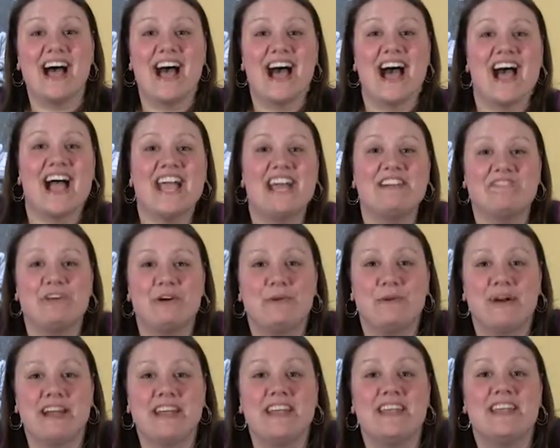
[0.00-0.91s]
Hi
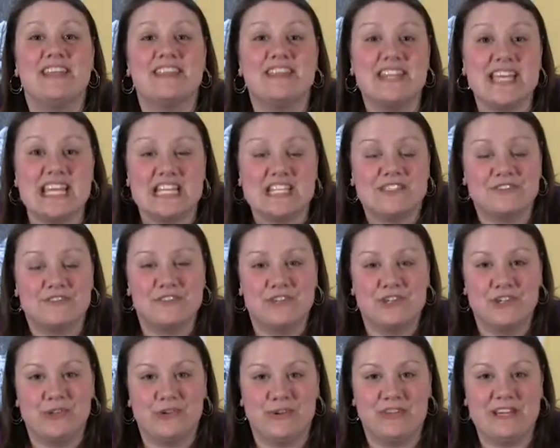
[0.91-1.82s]
everyone, thanks for
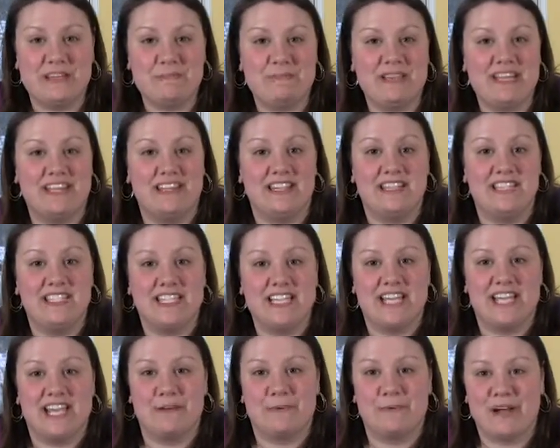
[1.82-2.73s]
joining me in the
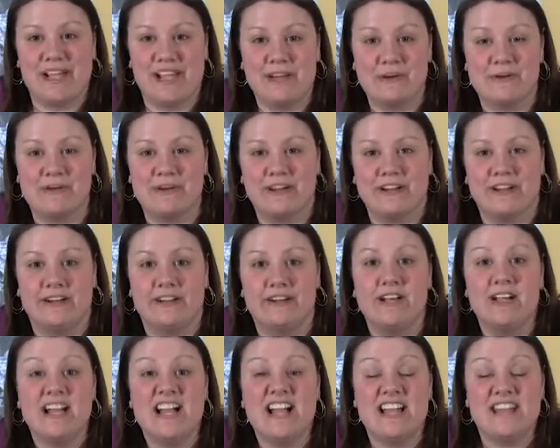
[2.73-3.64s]
DIY corner.
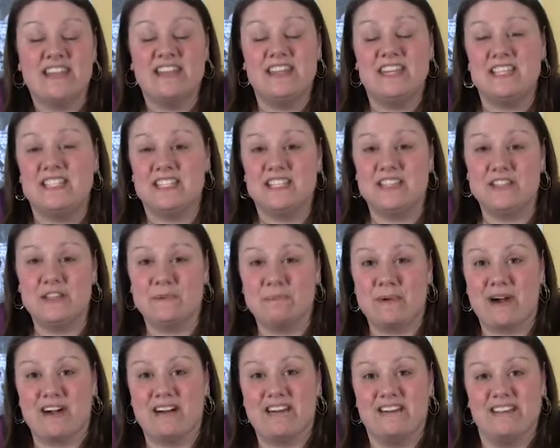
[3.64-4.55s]
This is the
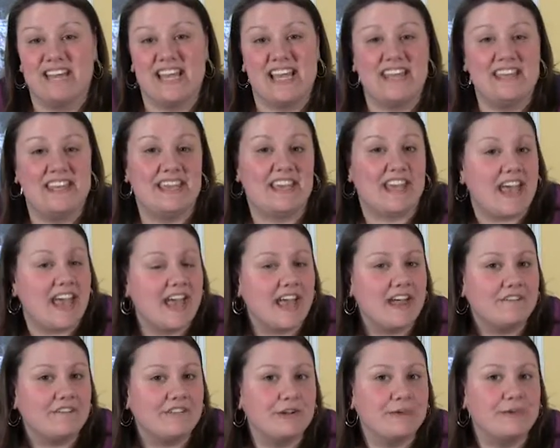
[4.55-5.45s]
part that I think
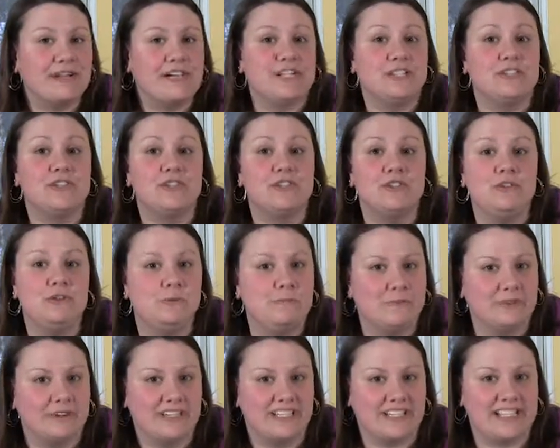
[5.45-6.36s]
everyone is
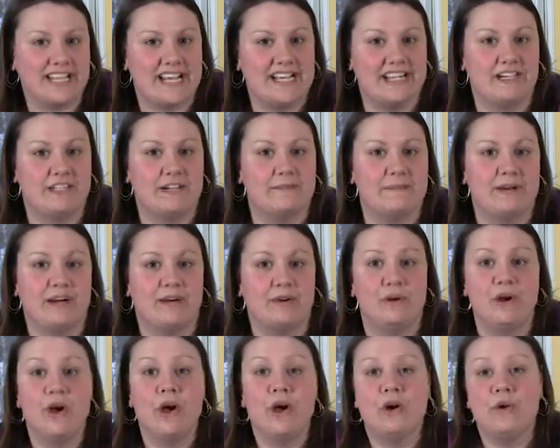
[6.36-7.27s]
super excited
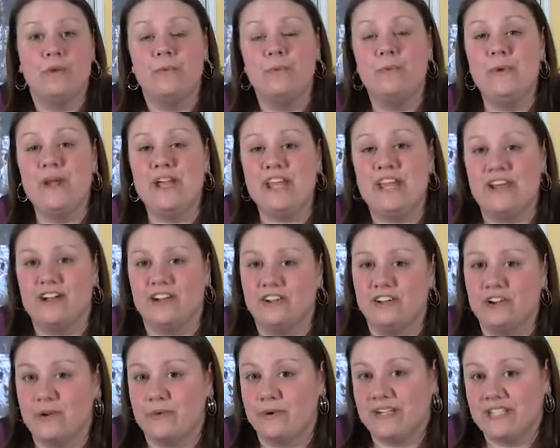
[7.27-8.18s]
about. We are
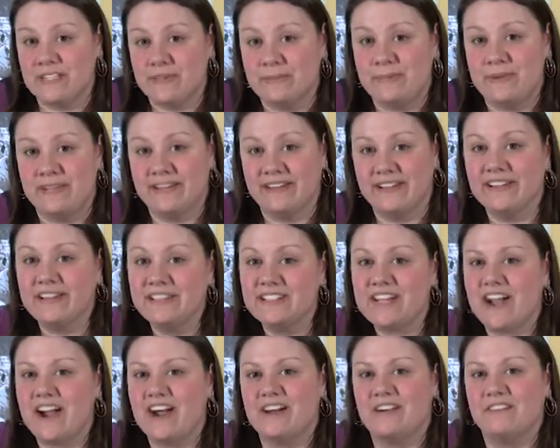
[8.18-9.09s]
going to build
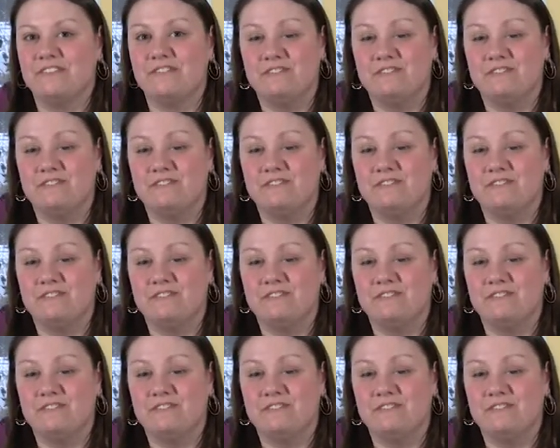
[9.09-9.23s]
our